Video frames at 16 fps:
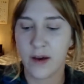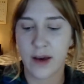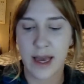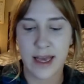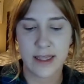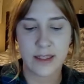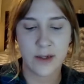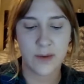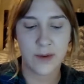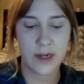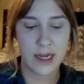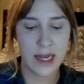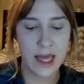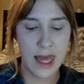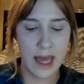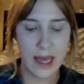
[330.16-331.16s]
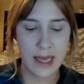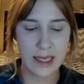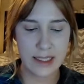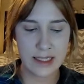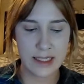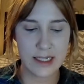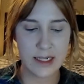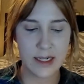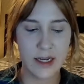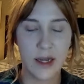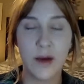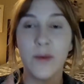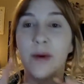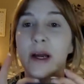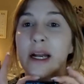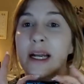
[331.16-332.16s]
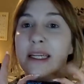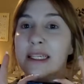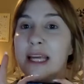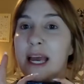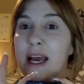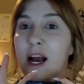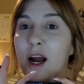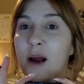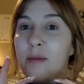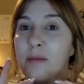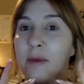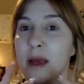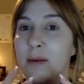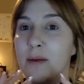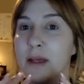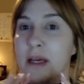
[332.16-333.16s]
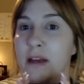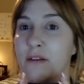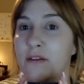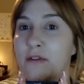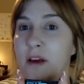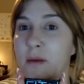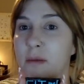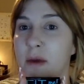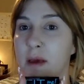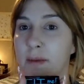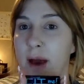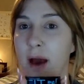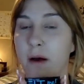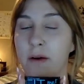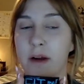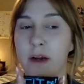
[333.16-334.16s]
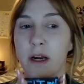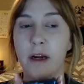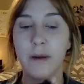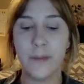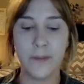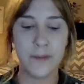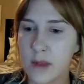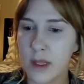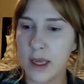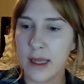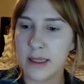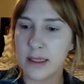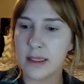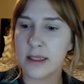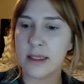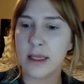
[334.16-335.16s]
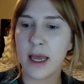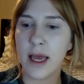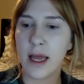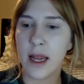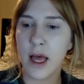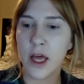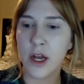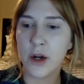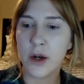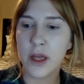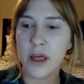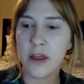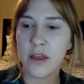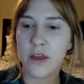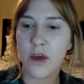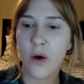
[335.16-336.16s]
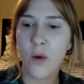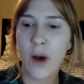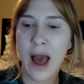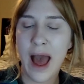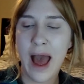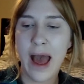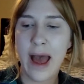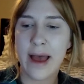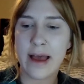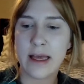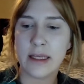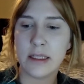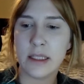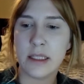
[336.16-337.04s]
Okay, so next, we're gonna take our Maybelline Fit Me powder and set underneath your eyes.